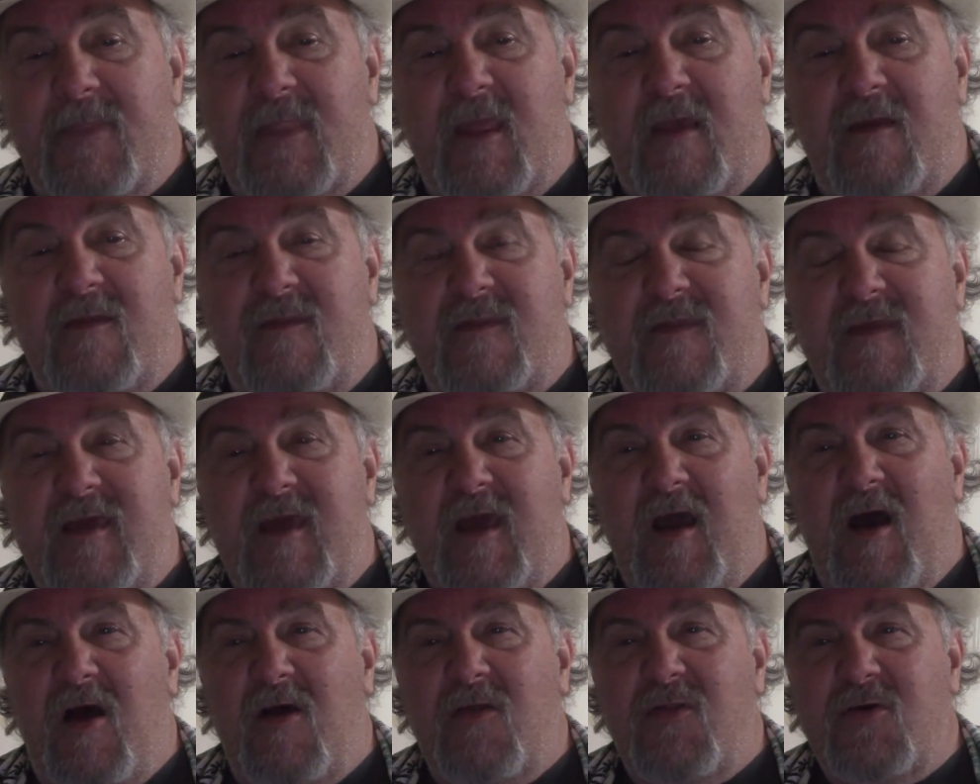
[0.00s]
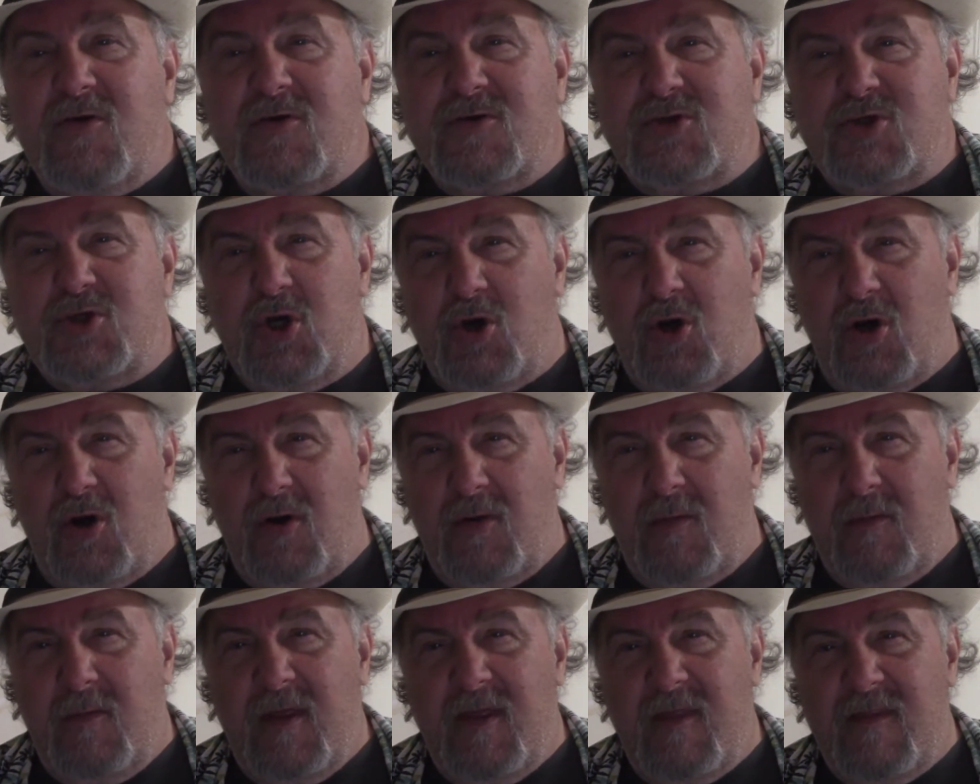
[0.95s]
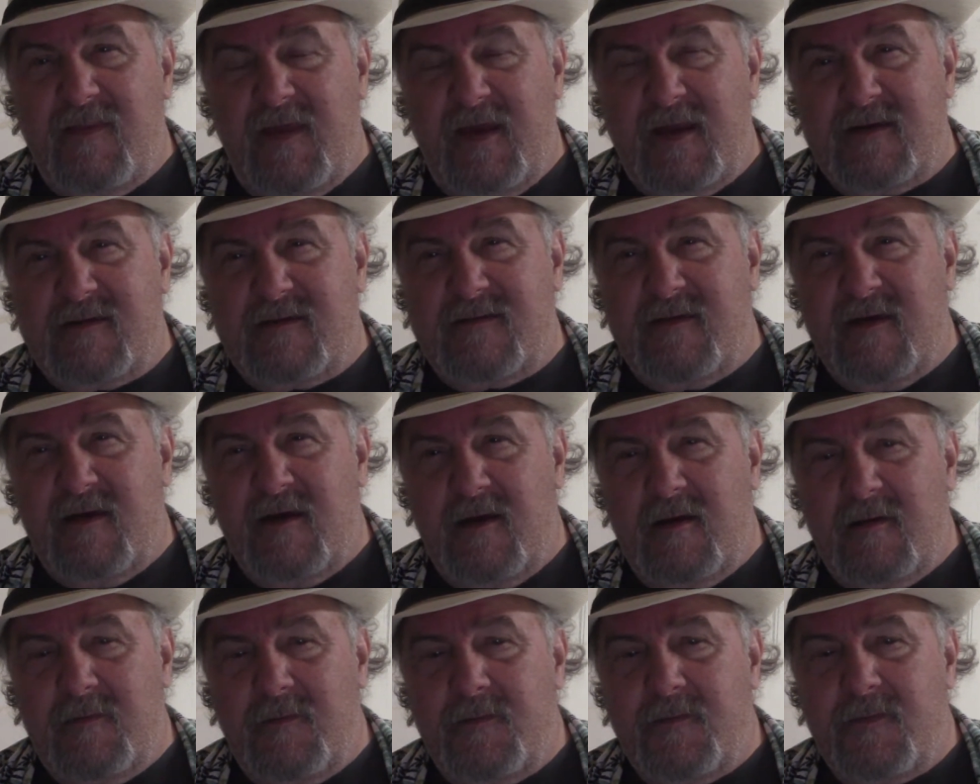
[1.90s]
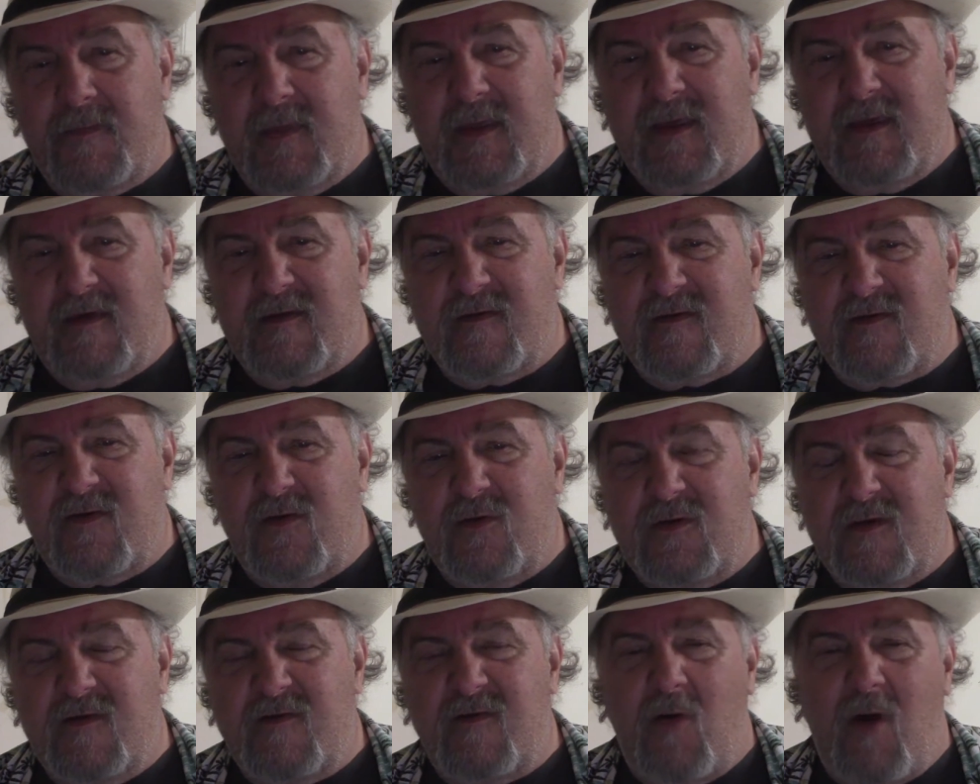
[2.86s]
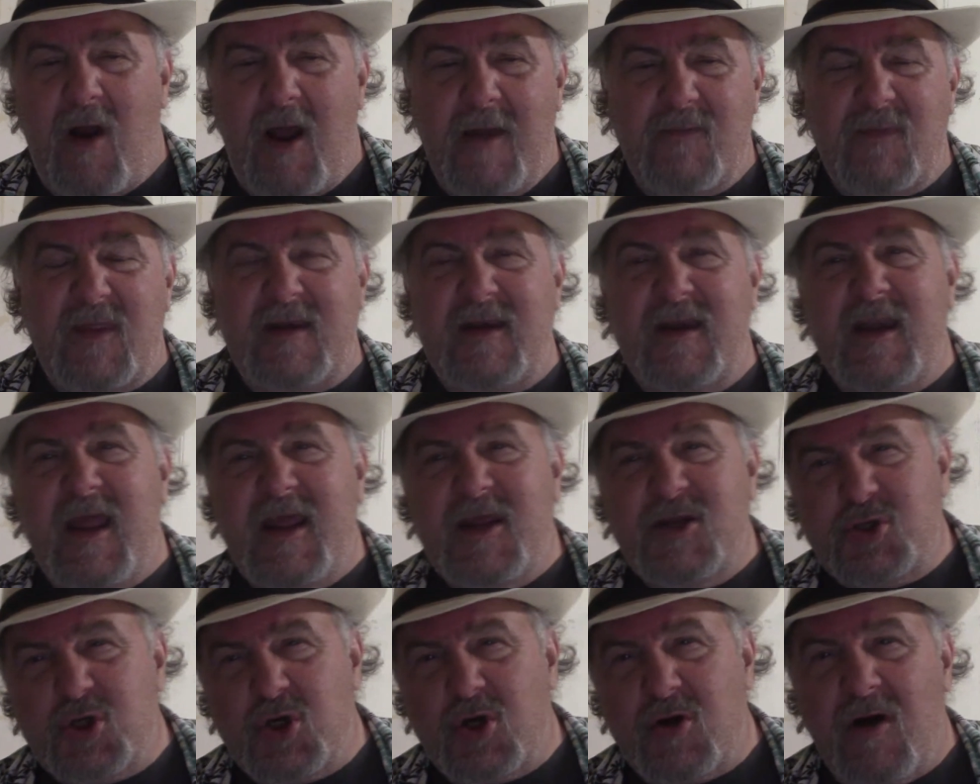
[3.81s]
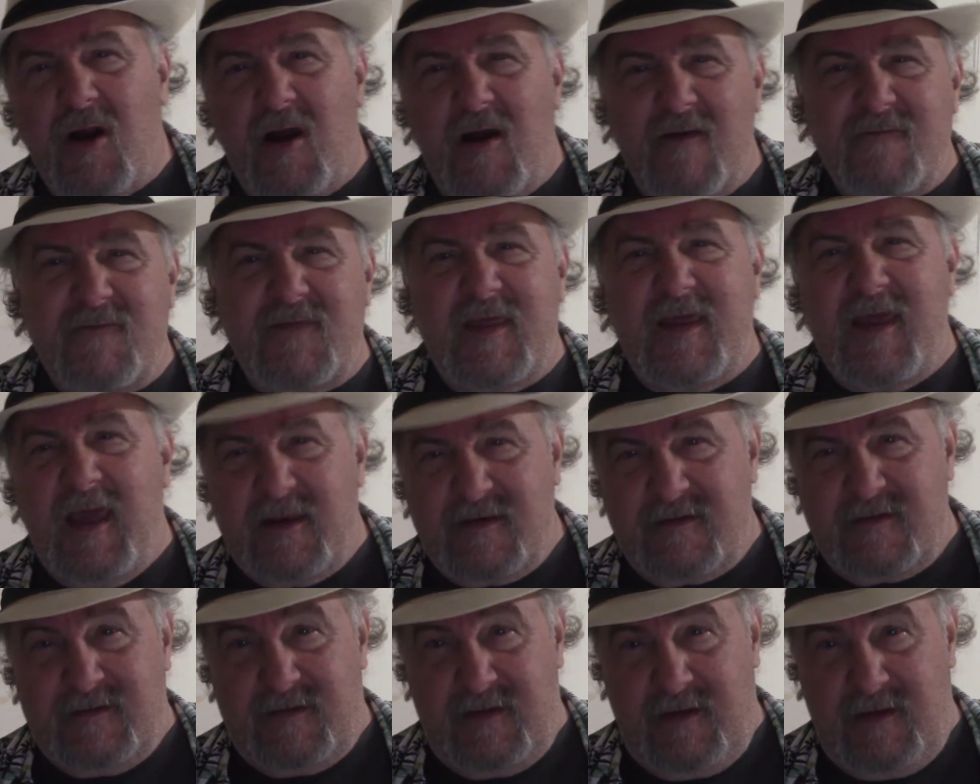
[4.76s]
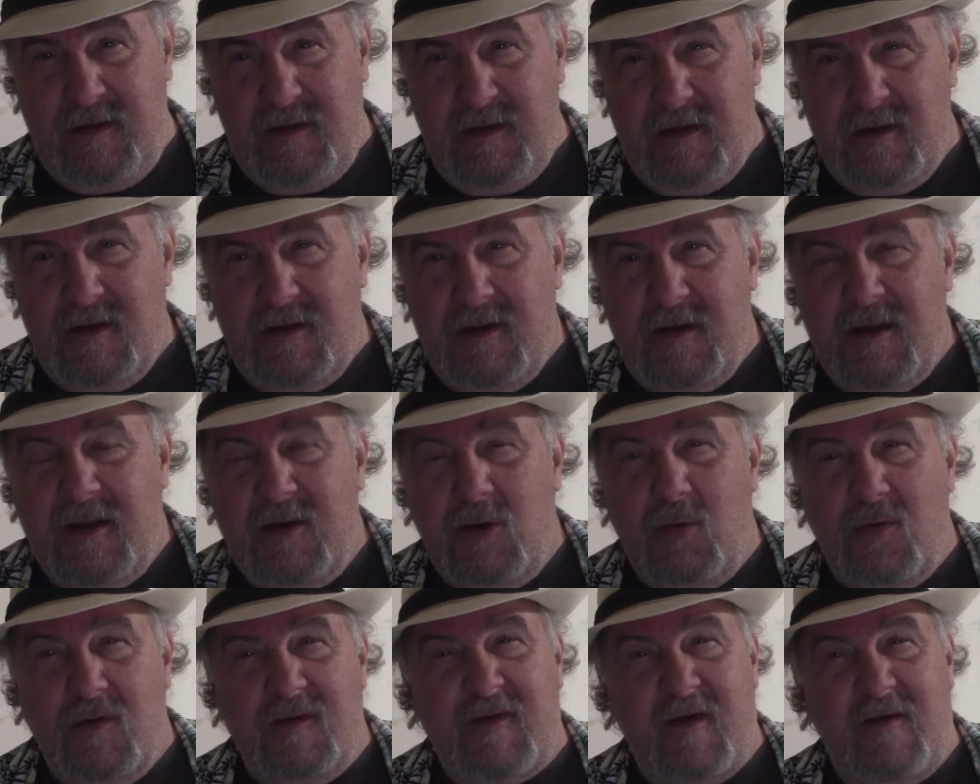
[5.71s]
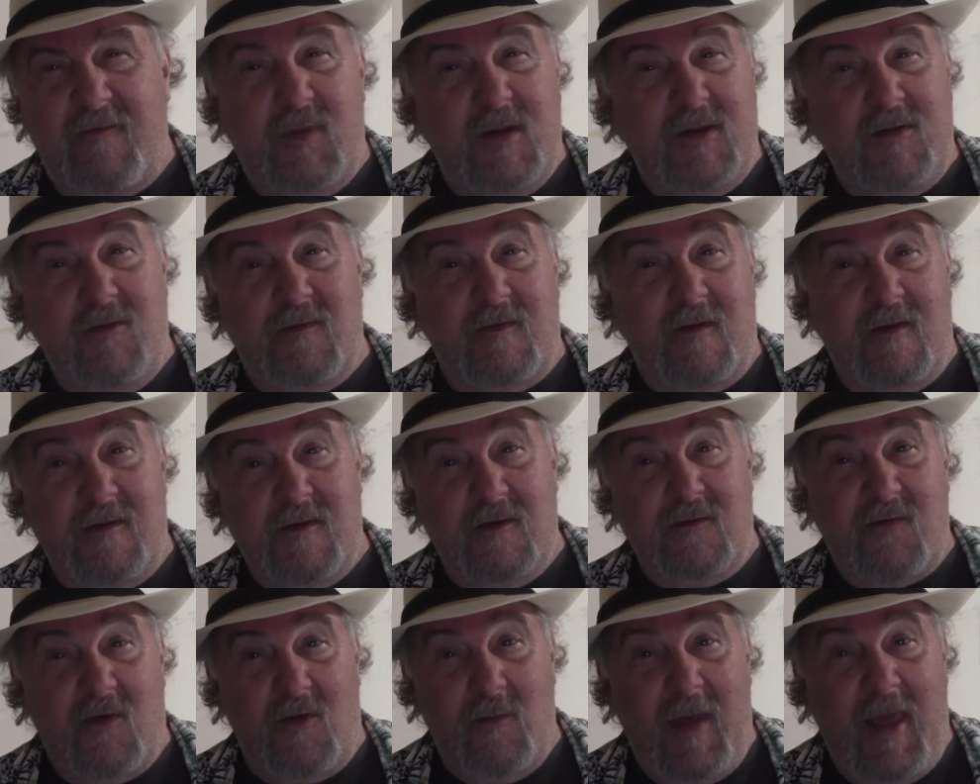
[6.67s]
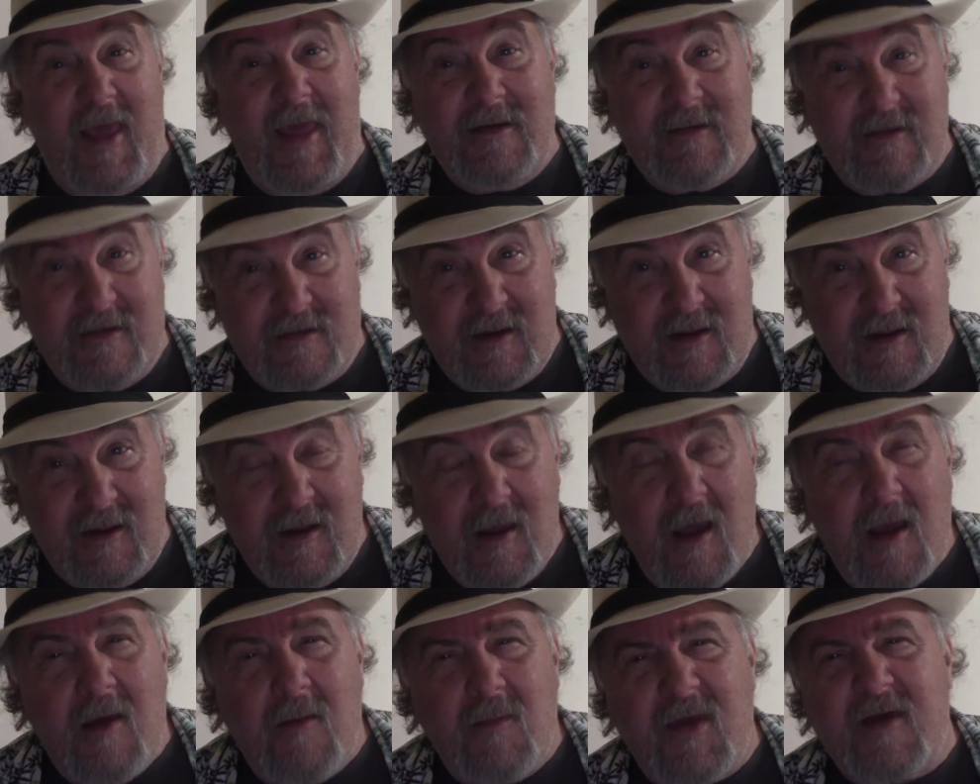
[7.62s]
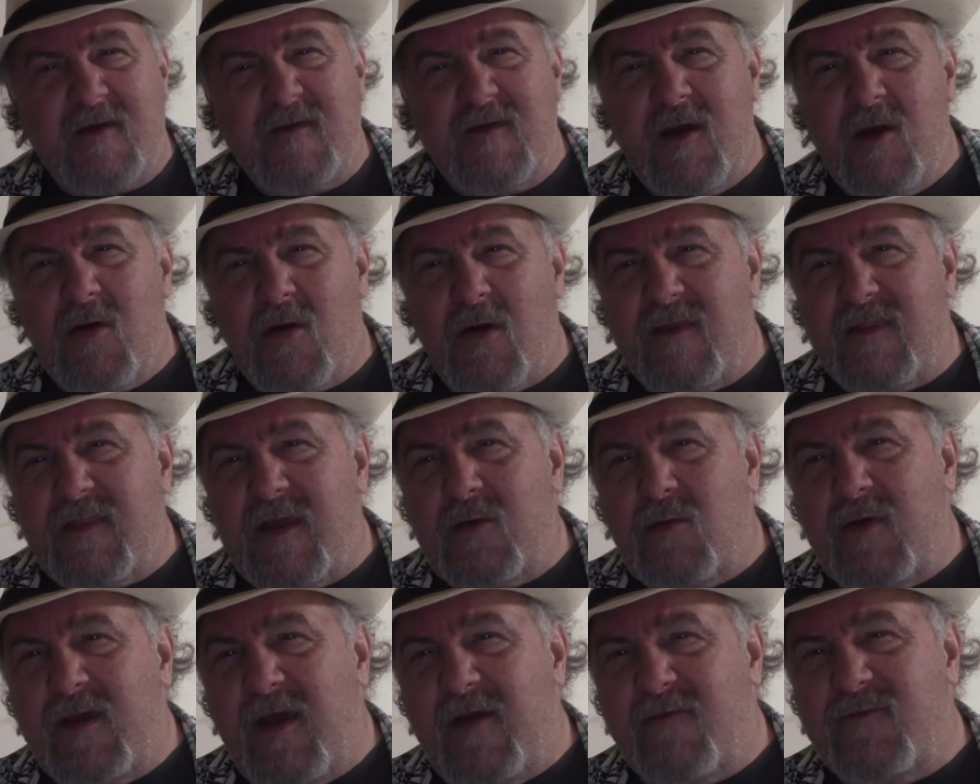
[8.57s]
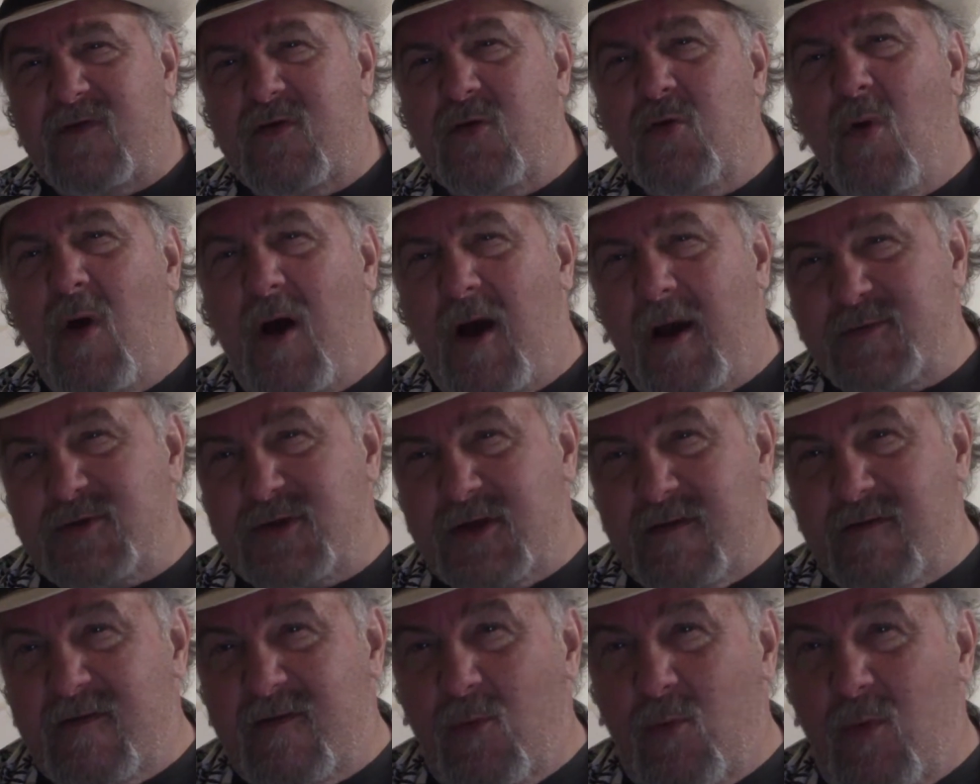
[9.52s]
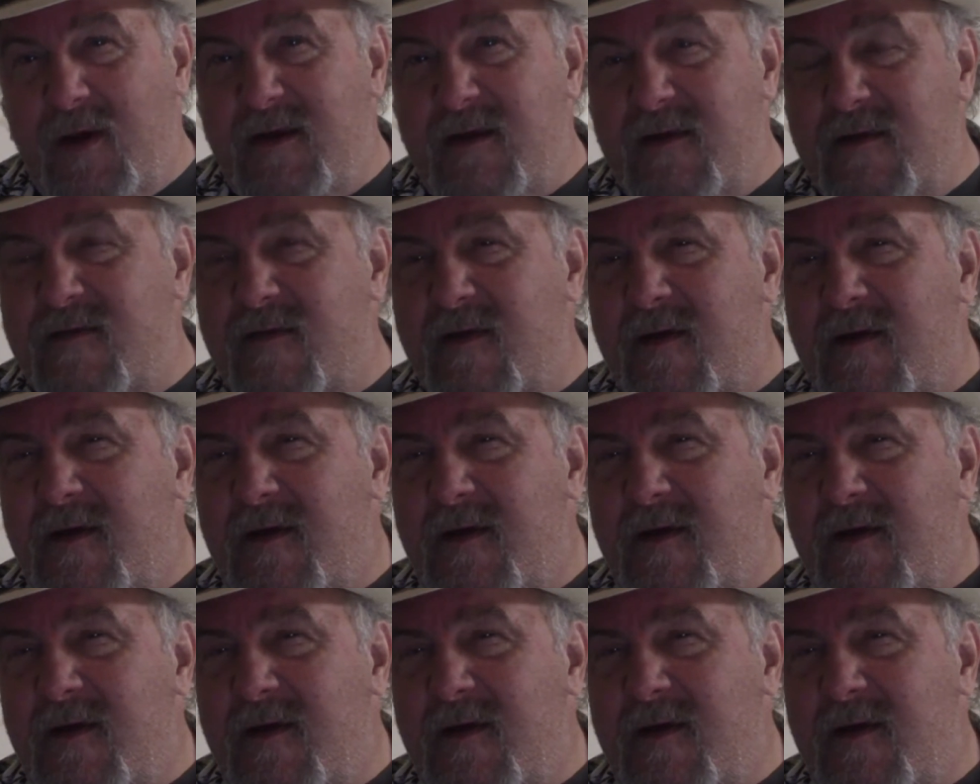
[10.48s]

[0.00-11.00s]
The other term that is to describe the nature of the entity. Notice I've been using the term entity because here I think we have 2 options. So one is